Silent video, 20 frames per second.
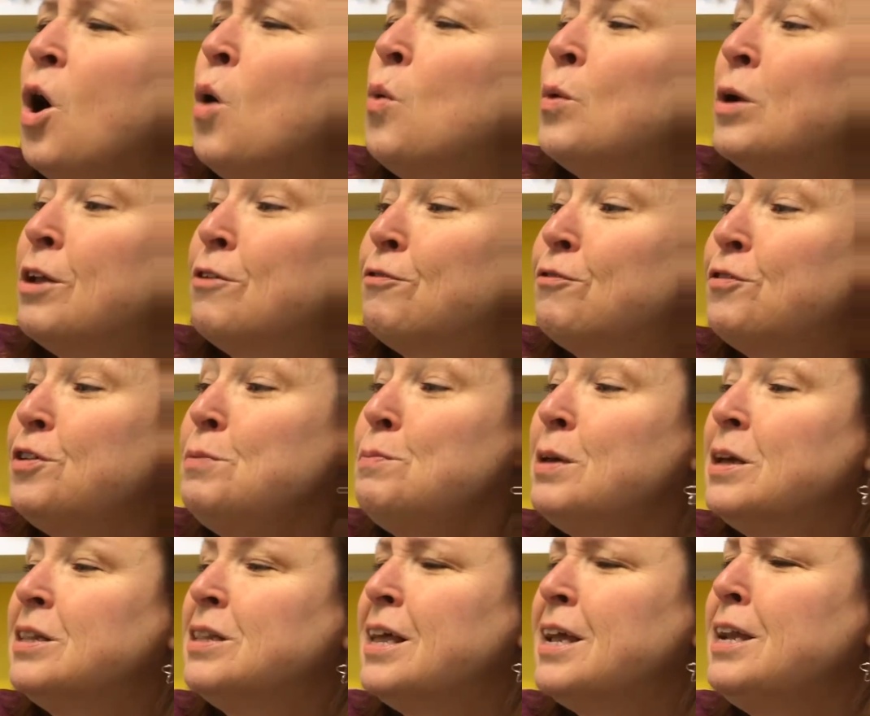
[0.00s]
When a
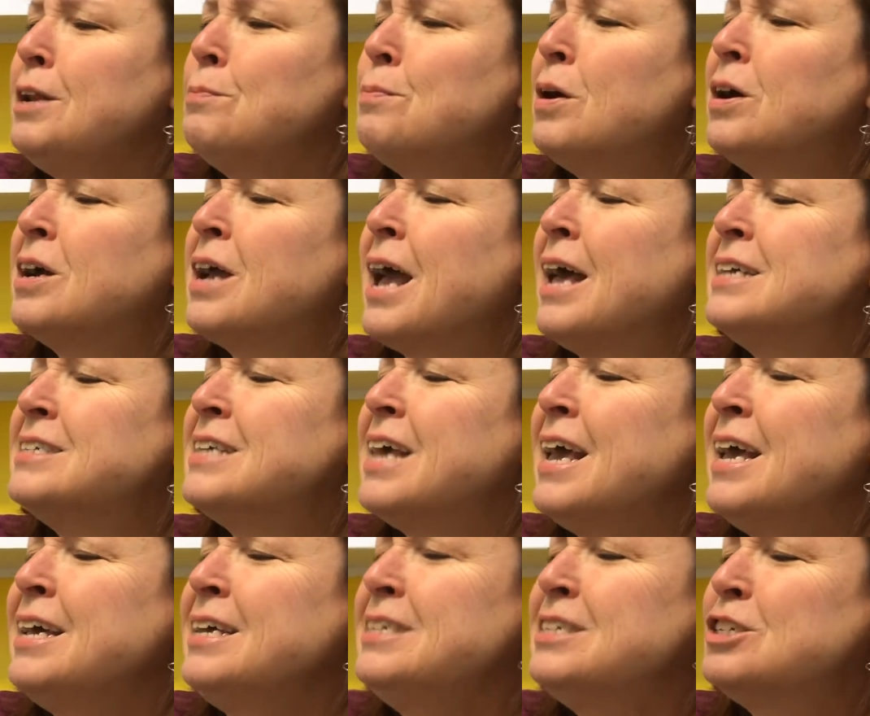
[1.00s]
female ladybug has
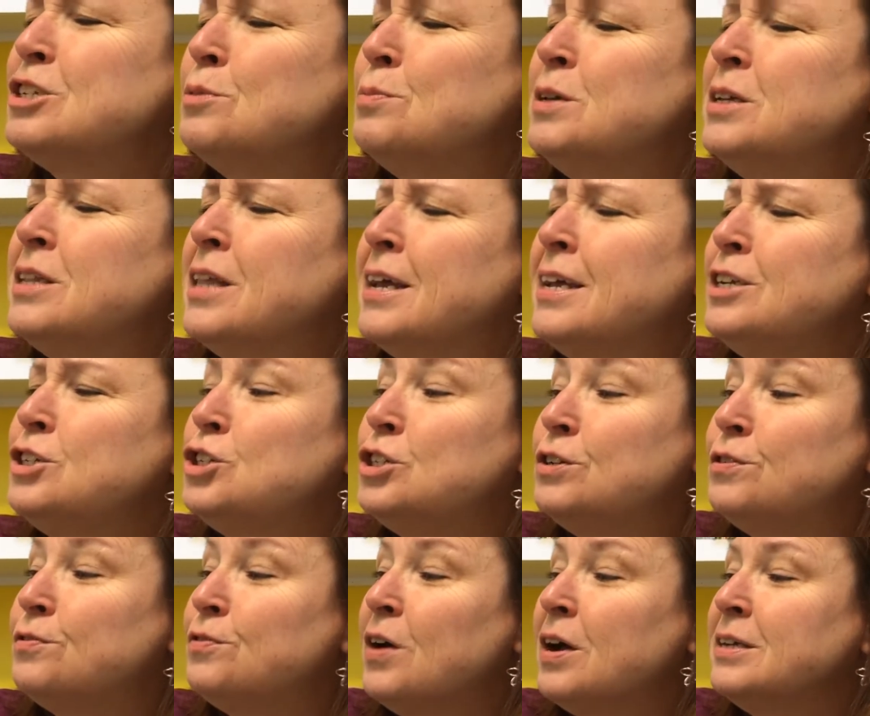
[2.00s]
eggs to be laid, she
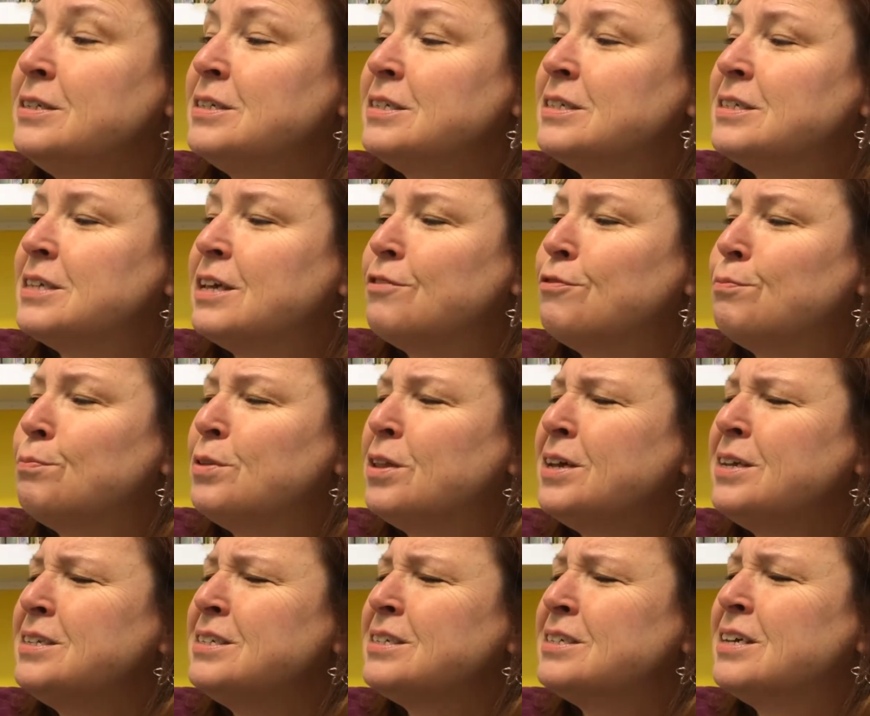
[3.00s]
finds a safe
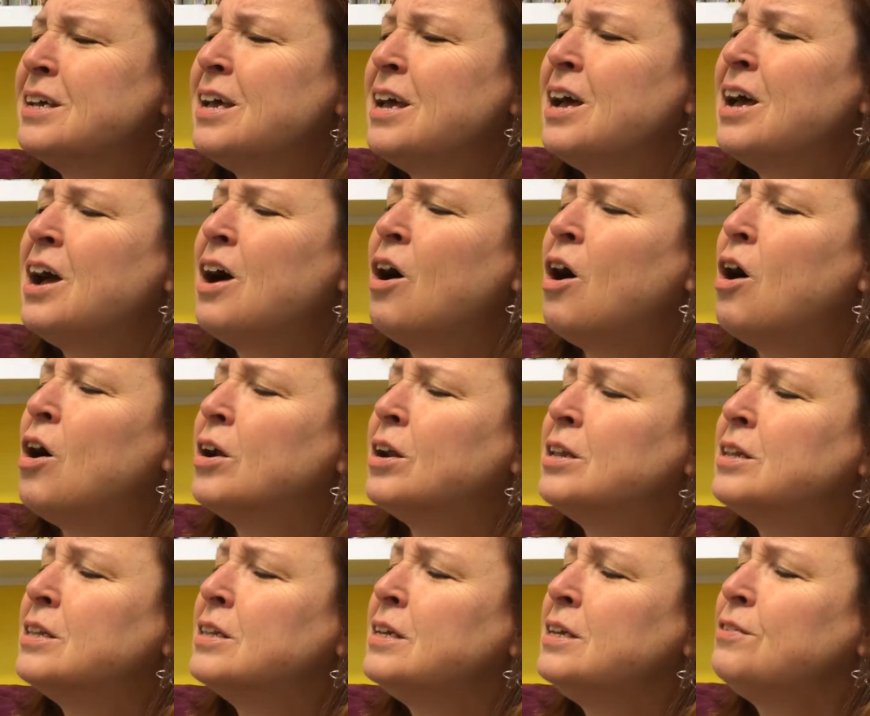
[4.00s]
place on a
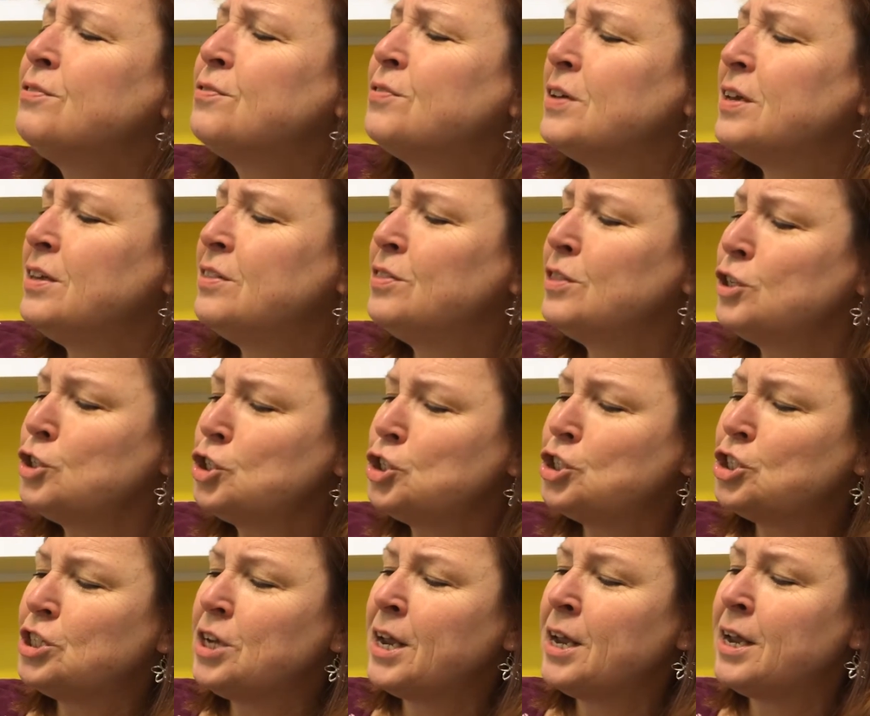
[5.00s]
leaf in the
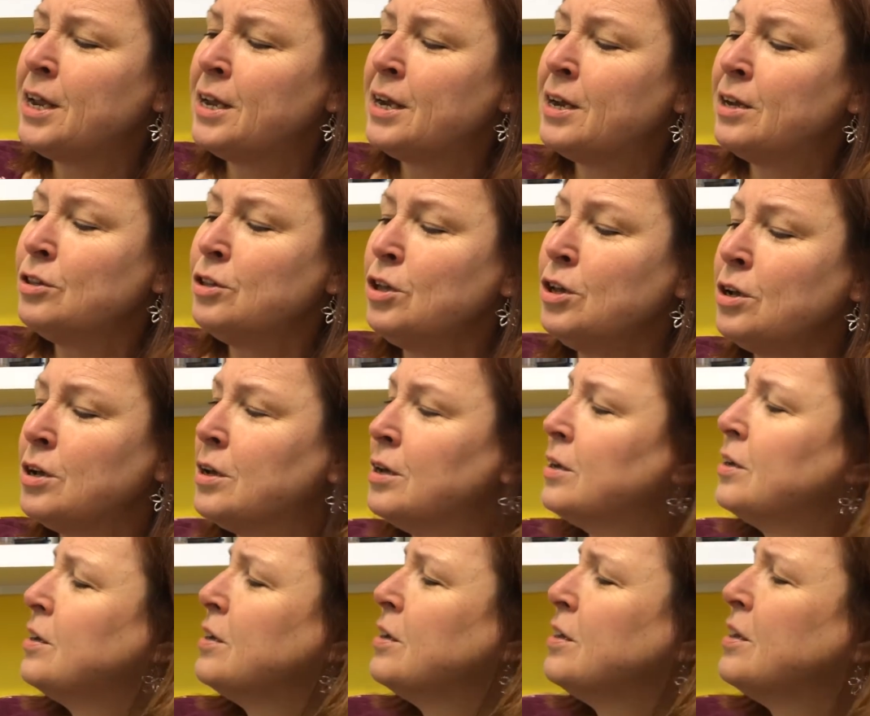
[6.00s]
shade. Look,
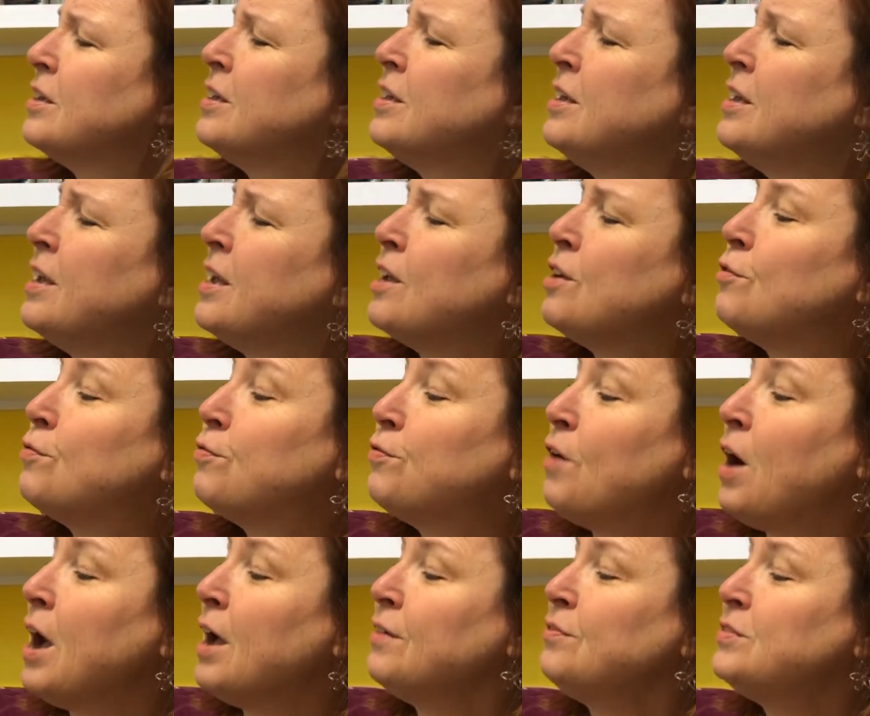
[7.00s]
in
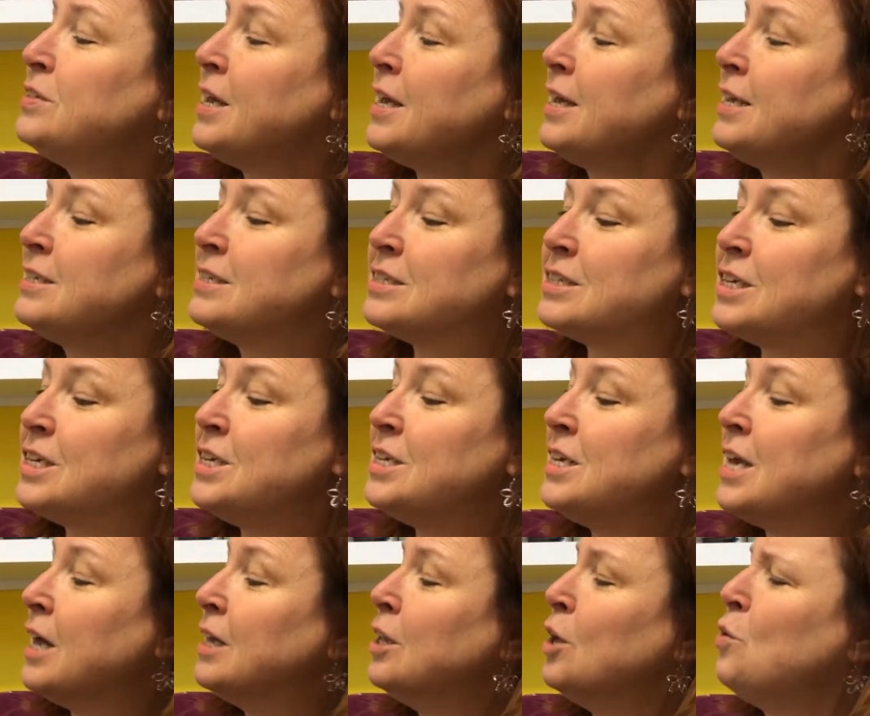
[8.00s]
5 days, the
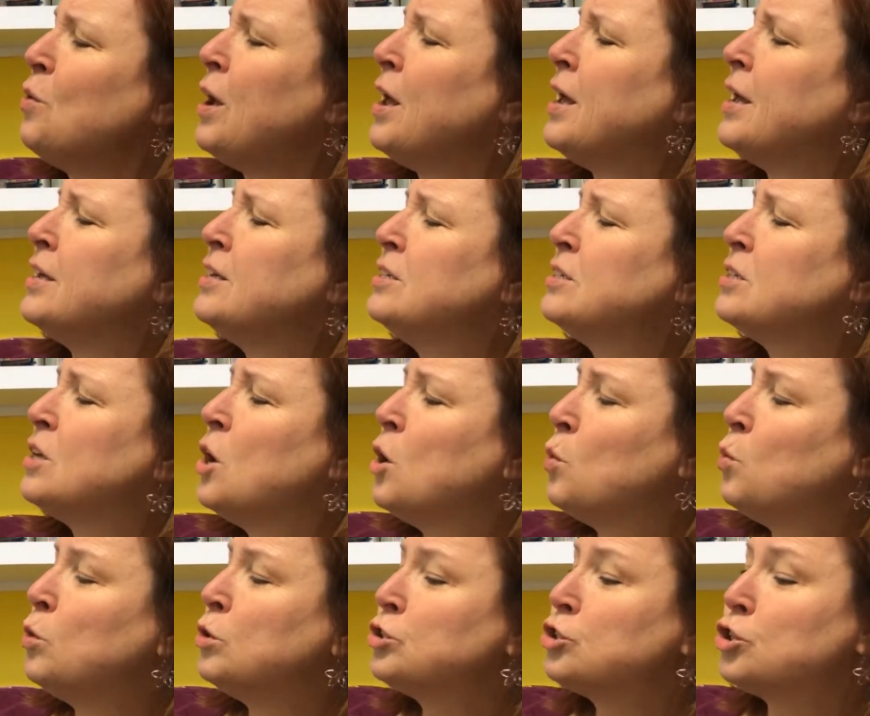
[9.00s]
yellow eggs
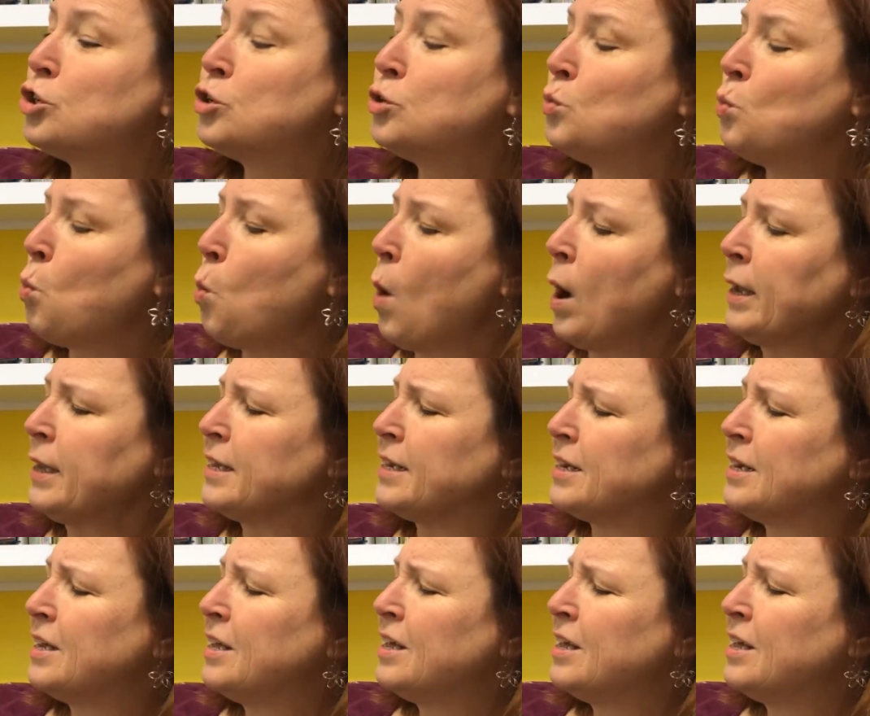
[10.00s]
will turn white.